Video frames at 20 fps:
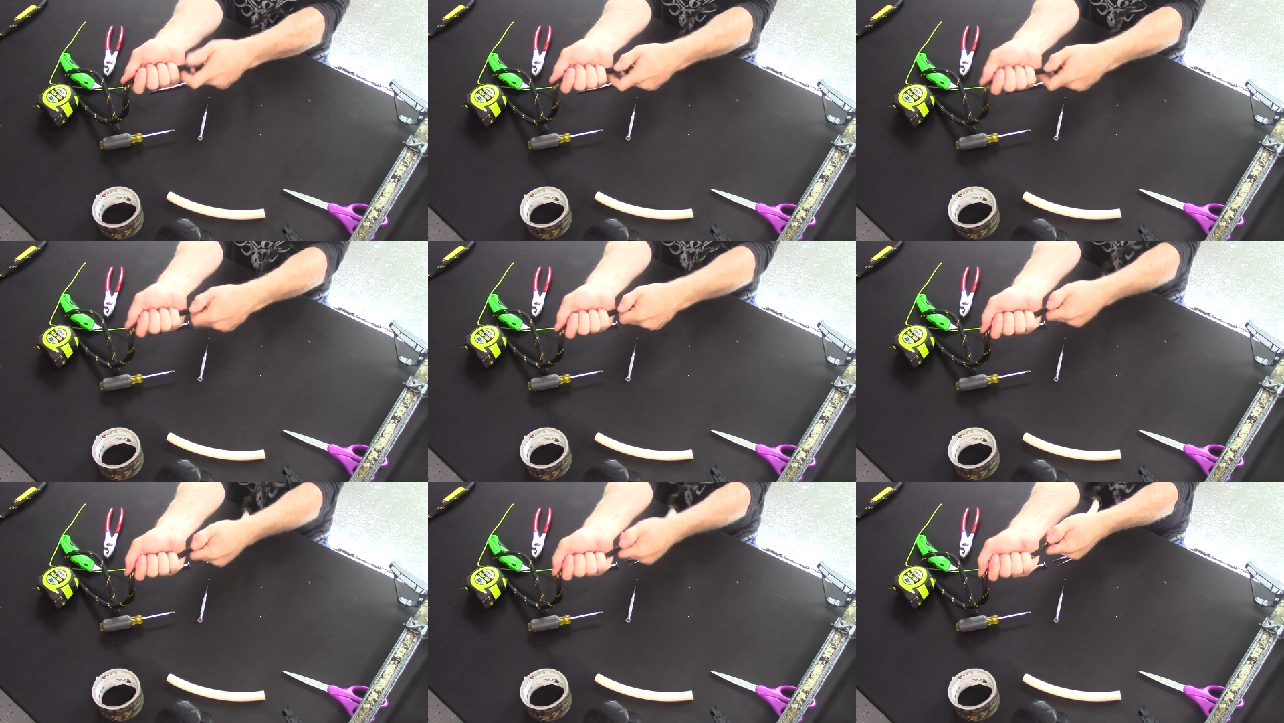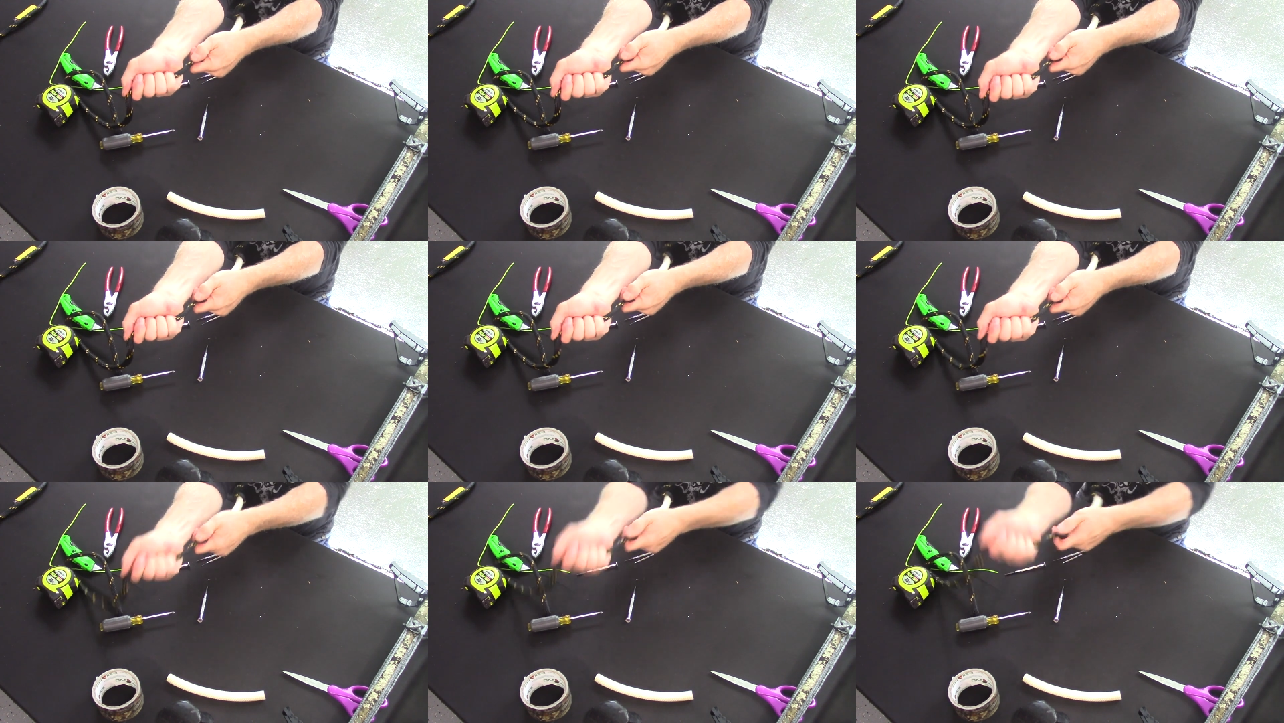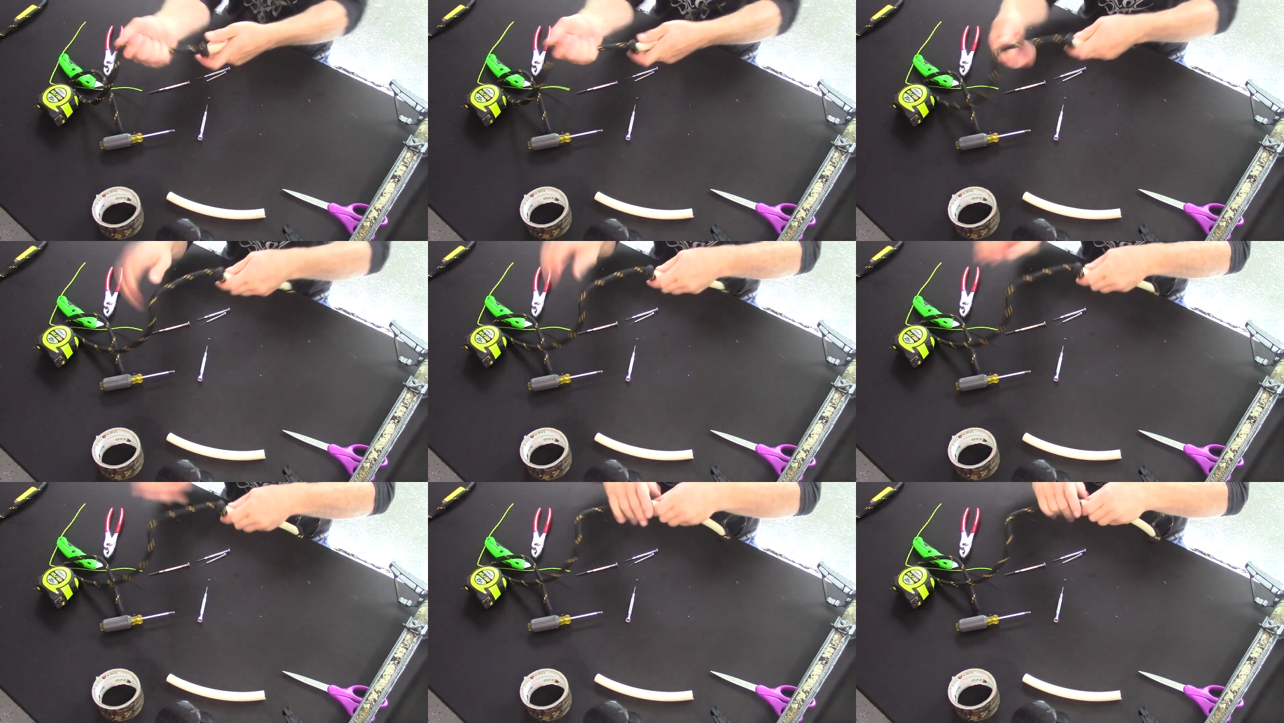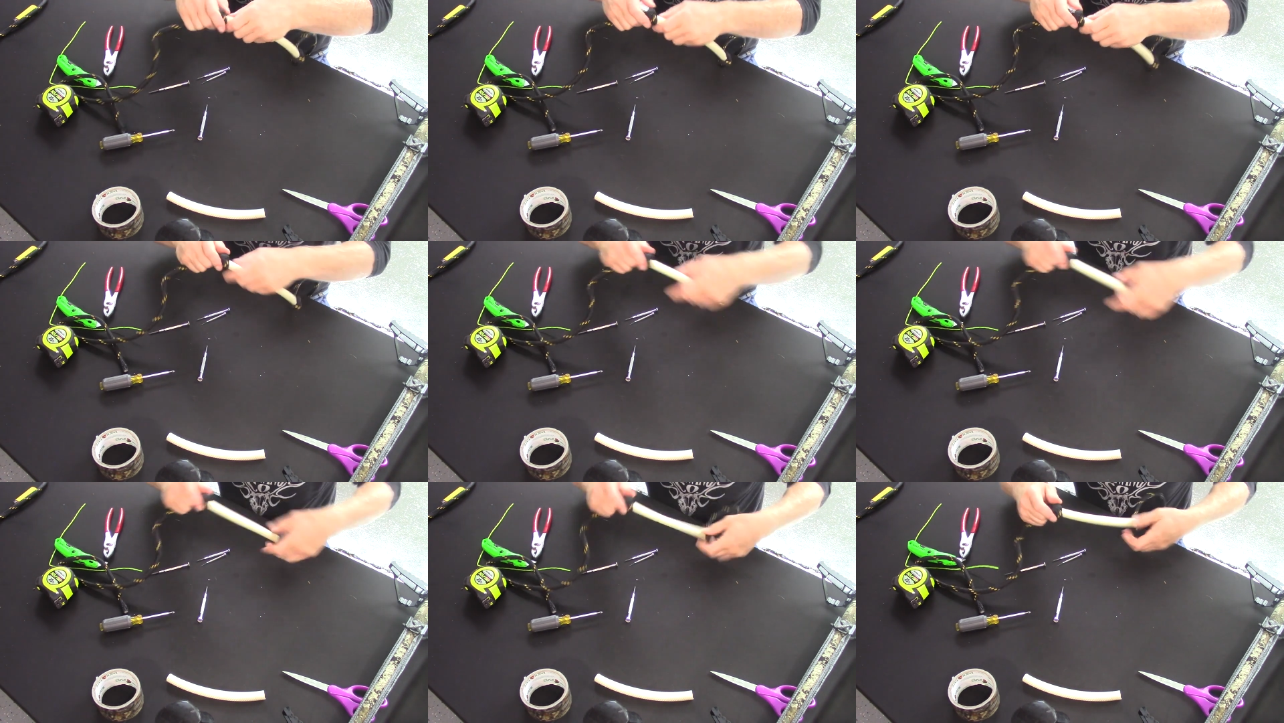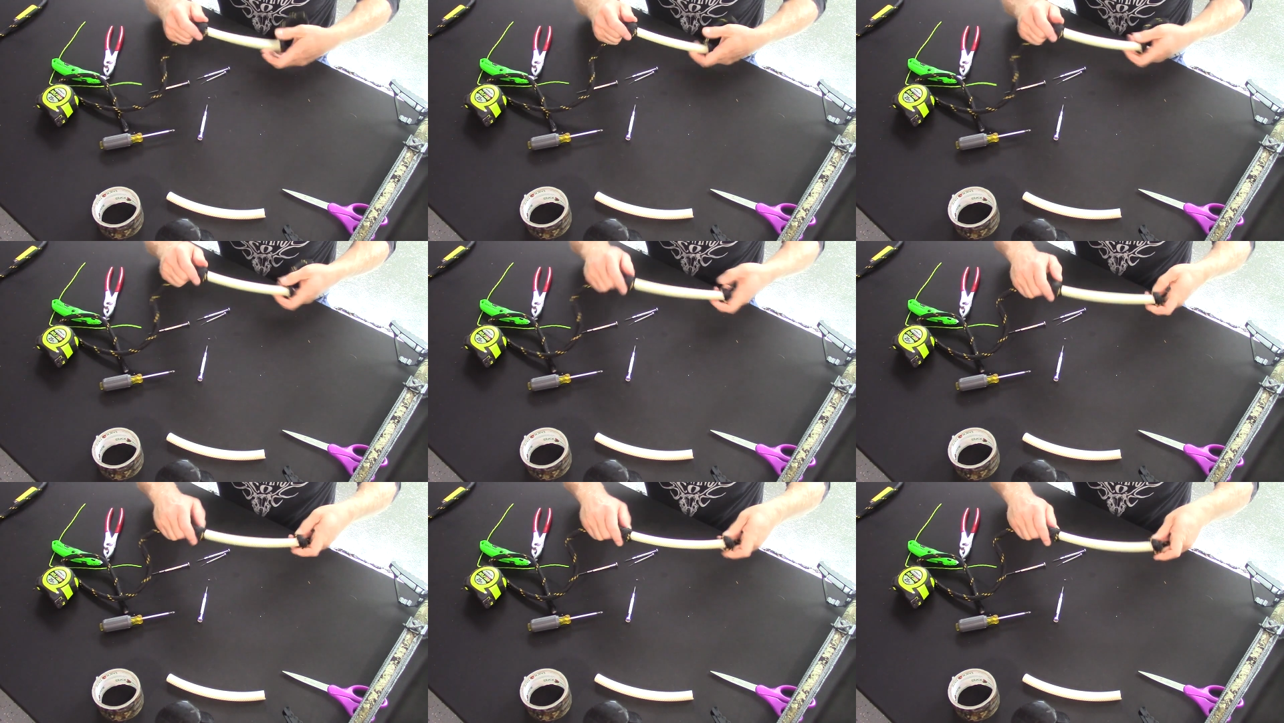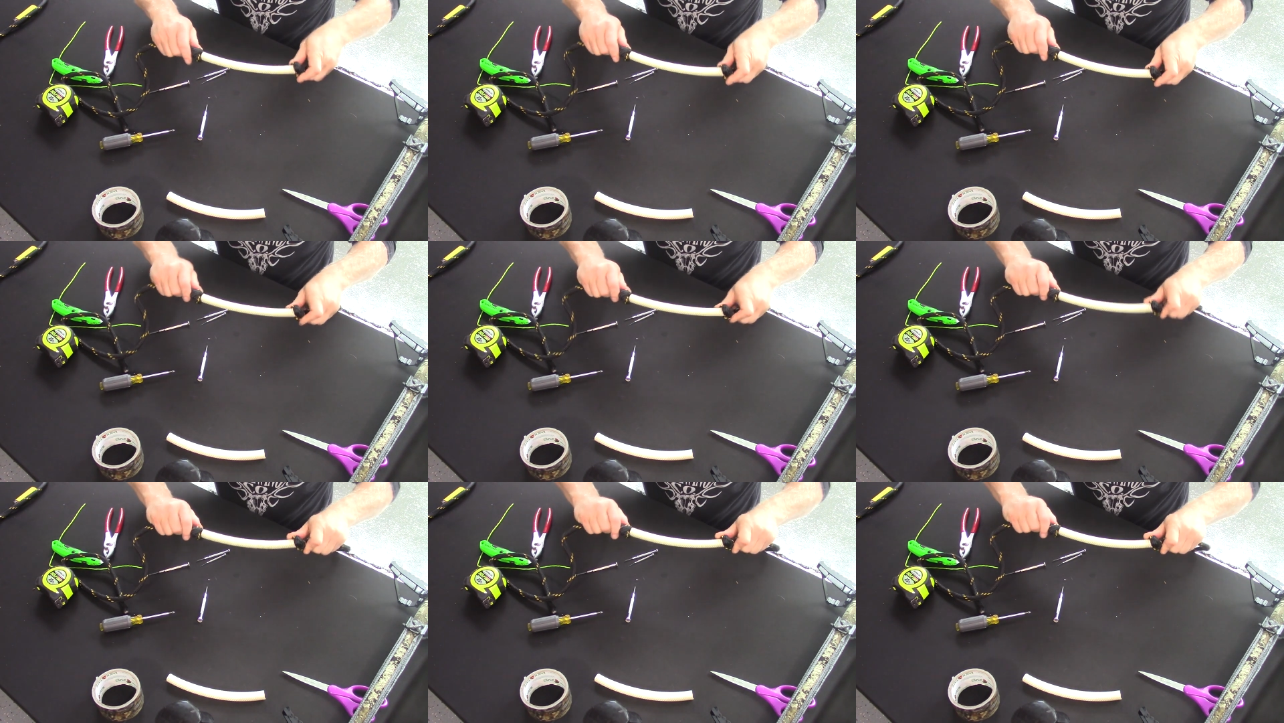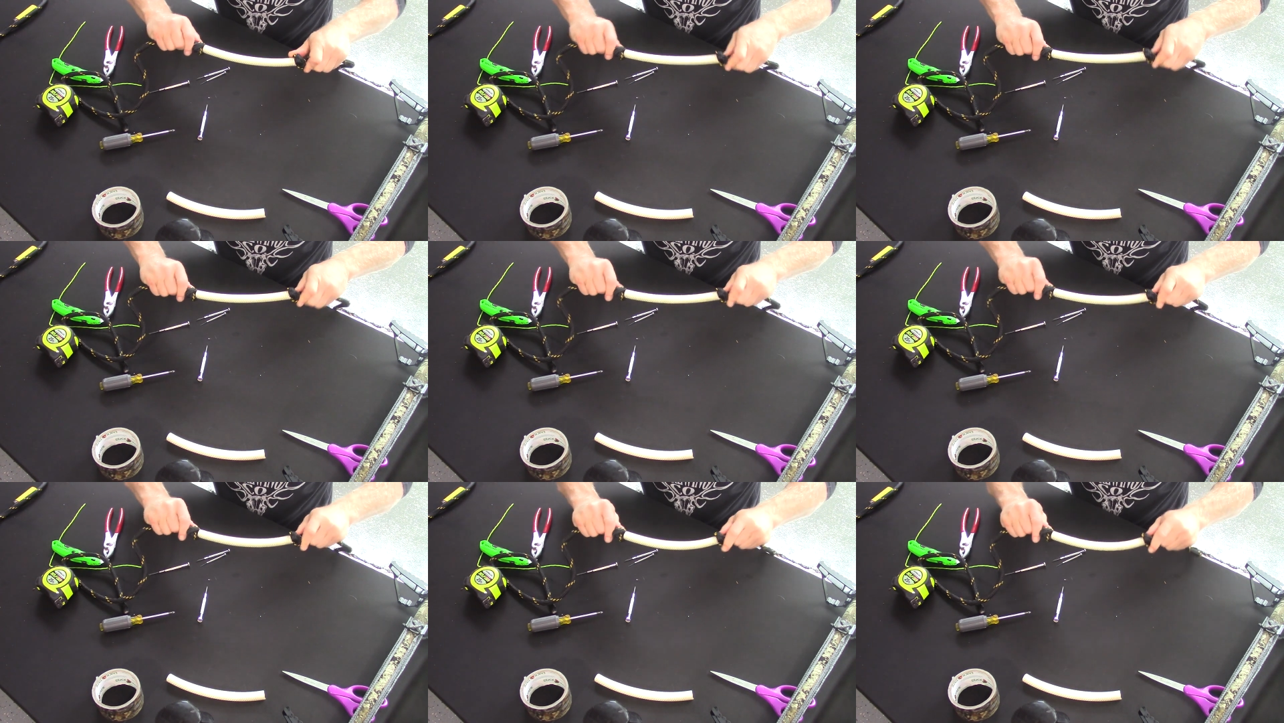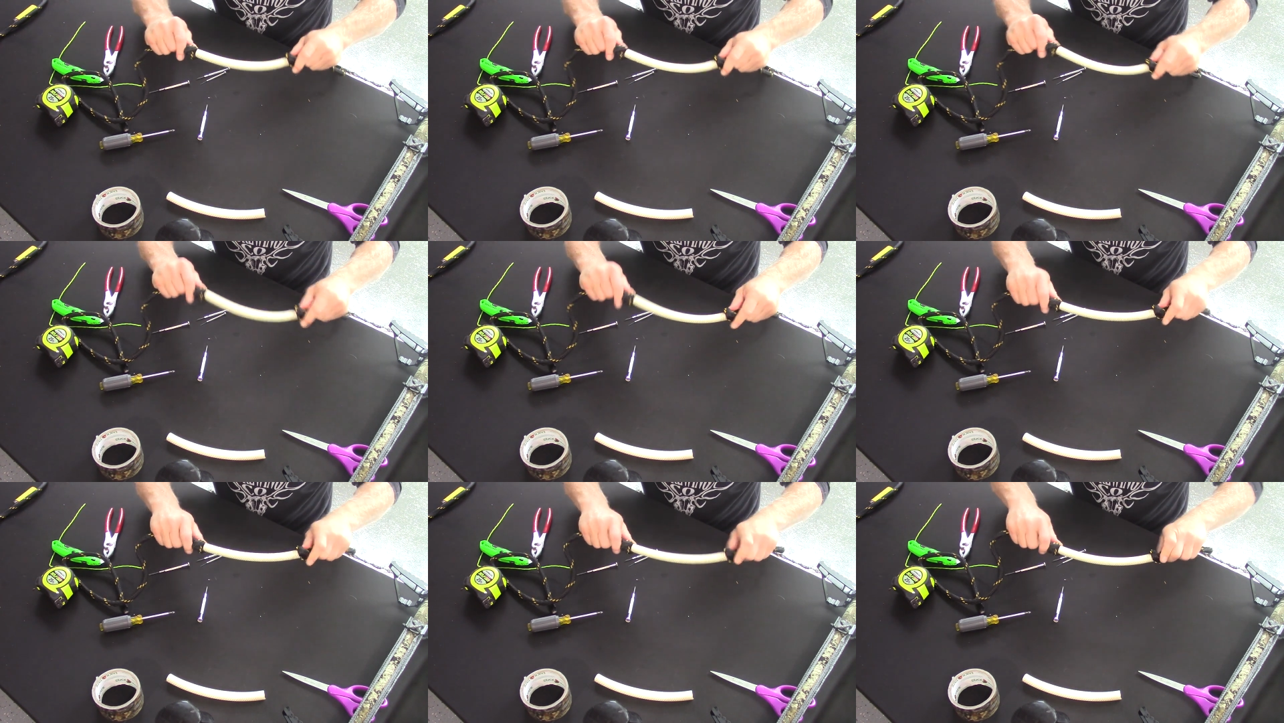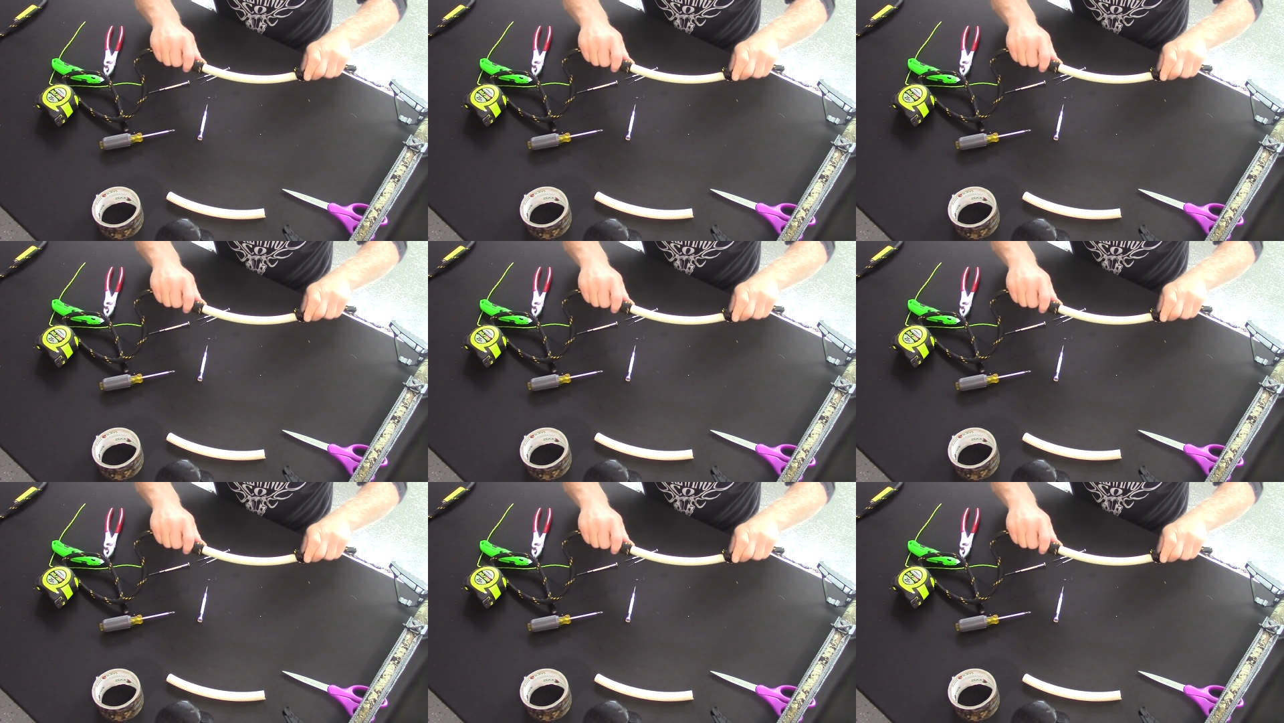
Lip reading: (no speaker visible)